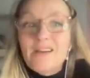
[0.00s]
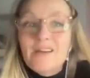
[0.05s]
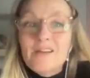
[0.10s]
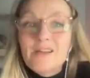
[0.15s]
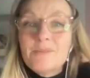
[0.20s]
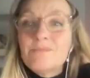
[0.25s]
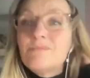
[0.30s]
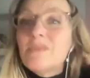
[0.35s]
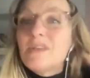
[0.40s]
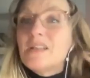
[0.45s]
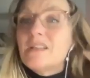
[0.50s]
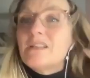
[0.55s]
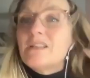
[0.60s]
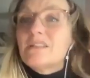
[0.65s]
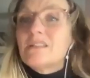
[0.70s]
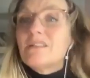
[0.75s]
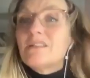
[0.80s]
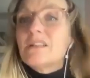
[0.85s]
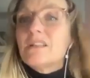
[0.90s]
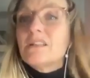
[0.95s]
I'm
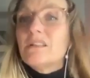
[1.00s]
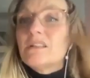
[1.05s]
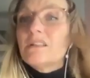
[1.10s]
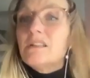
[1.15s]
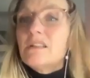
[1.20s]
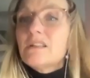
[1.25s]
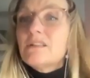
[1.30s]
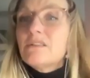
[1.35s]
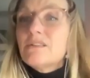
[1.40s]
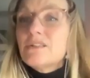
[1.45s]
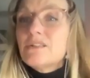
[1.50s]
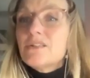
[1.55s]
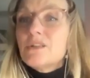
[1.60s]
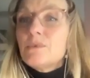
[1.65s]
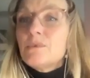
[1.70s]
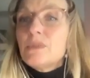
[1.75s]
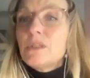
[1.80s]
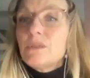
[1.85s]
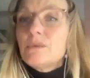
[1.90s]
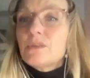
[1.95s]
excited that there are so
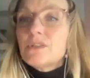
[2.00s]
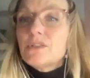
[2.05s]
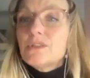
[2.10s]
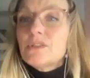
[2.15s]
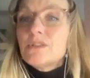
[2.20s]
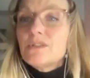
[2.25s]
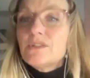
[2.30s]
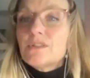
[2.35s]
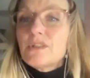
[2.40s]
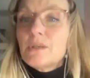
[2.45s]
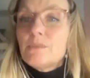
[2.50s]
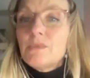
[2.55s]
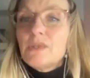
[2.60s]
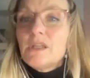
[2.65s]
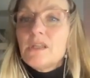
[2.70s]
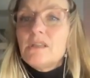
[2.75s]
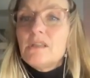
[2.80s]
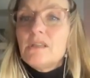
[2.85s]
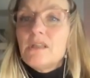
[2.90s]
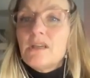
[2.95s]
many questions coming
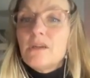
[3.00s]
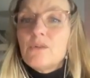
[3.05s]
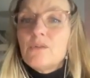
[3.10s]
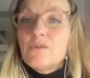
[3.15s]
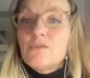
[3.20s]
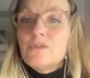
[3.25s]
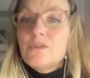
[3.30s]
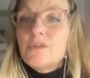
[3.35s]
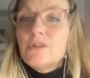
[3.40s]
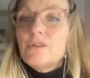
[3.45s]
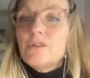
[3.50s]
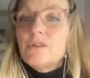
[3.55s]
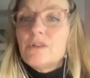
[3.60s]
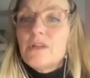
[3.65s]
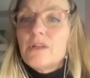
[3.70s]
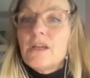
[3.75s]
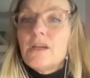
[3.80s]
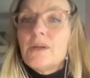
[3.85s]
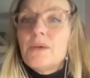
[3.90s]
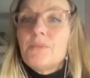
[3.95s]
in now for
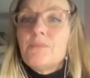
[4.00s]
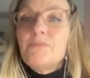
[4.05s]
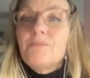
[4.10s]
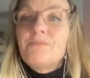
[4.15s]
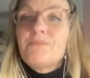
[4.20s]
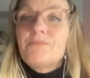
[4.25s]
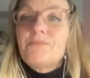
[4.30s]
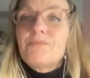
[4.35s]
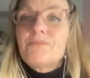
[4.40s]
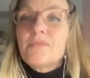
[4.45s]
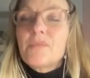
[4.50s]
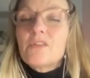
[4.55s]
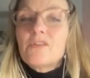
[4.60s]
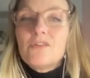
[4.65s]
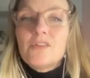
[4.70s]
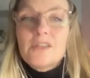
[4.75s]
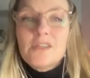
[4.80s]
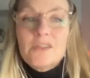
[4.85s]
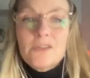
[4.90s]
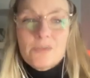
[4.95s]

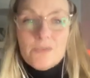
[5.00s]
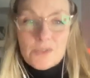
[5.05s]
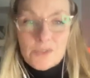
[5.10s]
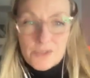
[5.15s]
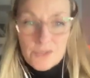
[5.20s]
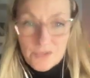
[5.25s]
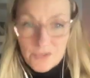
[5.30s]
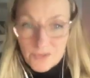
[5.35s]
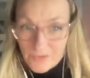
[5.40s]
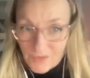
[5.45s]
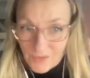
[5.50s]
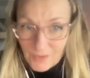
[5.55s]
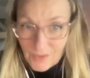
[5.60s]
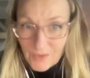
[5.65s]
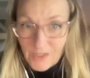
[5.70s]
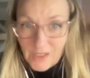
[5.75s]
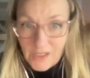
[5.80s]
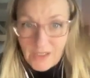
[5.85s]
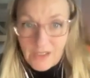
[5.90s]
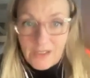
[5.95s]
these questions of the
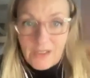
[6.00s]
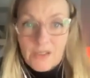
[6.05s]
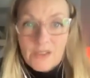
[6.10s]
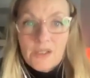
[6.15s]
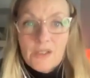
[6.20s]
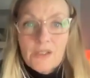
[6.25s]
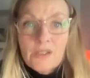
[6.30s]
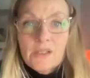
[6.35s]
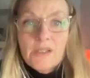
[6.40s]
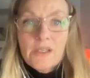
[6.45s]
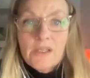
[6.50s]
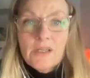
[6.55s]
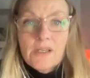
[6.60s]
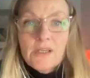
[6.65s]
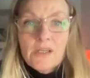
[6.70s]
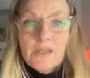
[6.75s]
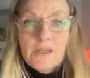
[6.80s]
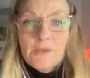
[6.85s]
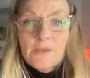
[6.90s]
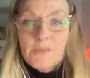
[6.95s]
week,
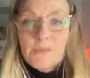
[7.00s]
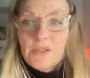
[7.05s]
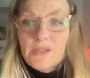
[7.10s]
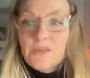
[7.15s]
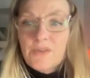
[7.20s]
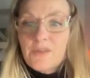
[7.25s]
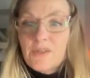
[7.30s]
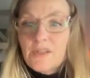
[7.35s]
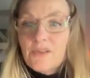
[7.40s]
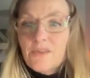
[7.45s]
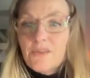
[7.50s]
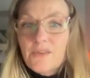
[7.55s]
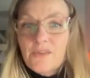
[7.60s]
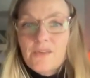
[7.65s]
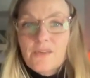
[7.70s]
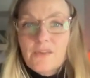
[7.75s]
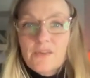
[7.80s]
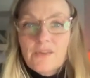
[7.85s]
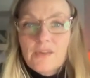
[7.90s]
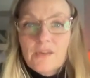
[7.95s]
because it
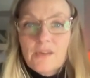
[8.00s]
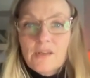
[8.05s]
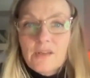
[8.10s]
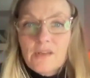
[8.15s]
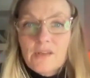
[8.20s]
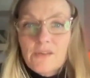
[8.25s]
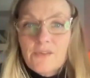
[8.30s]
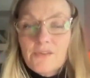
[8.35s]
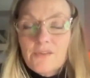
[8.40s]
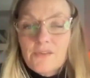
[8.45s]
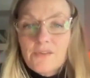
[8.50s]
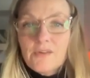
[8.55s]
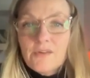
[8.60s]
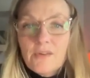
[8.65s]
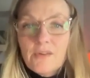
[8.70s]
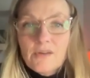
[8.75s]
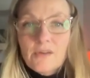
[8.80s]
is